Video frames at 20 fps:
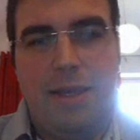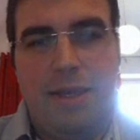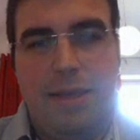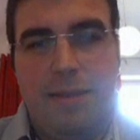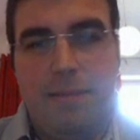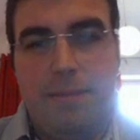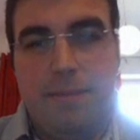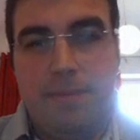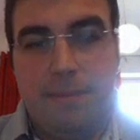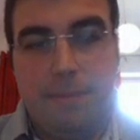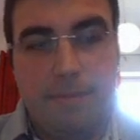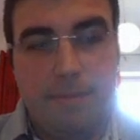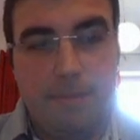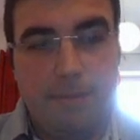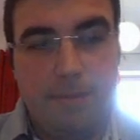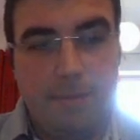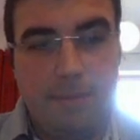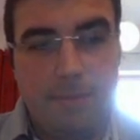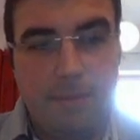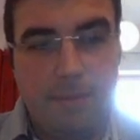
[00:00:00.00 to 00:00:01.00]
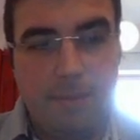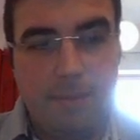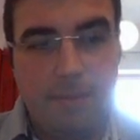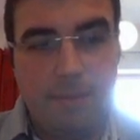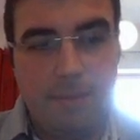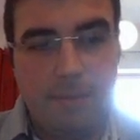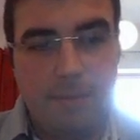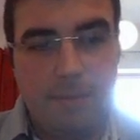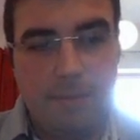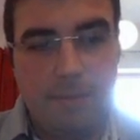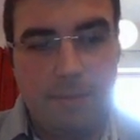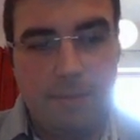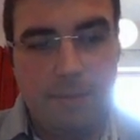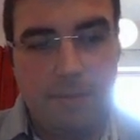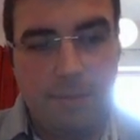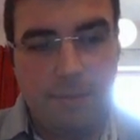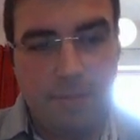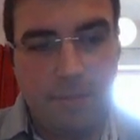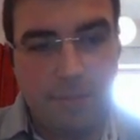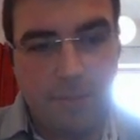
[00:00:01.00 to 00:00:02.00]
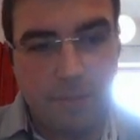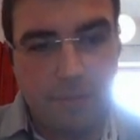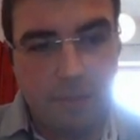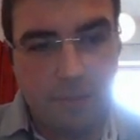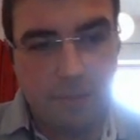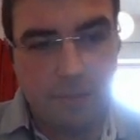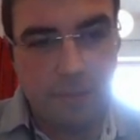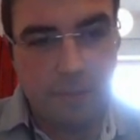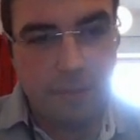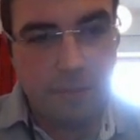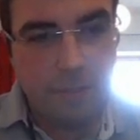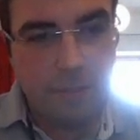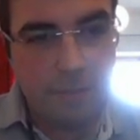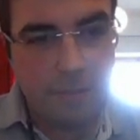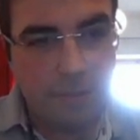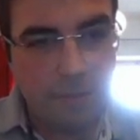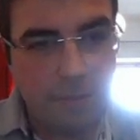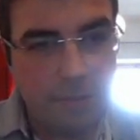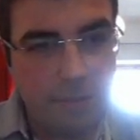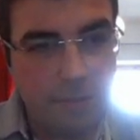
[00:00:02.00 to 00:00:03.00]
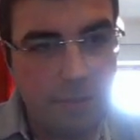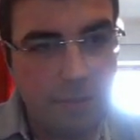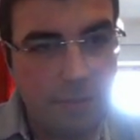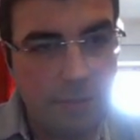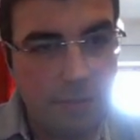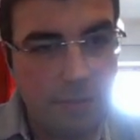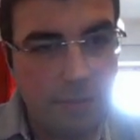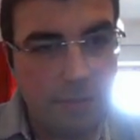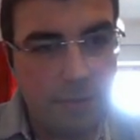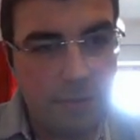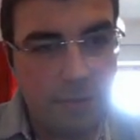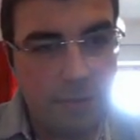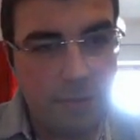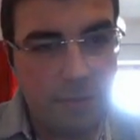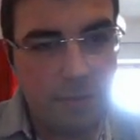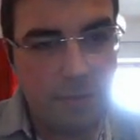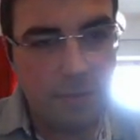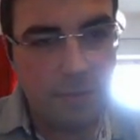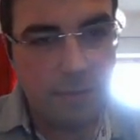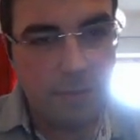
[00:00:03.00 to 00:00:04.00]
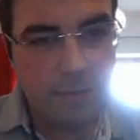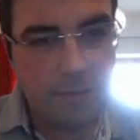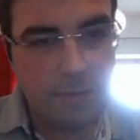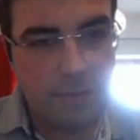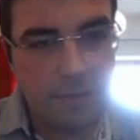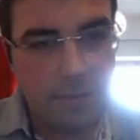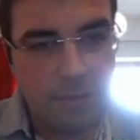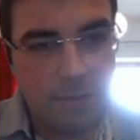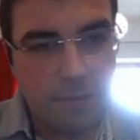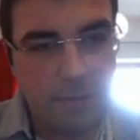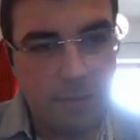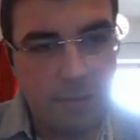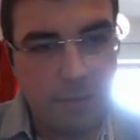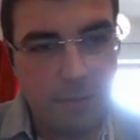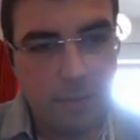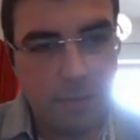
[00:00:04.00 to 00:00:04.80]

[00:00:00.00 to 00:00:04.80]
No words are spoken by the person on screen.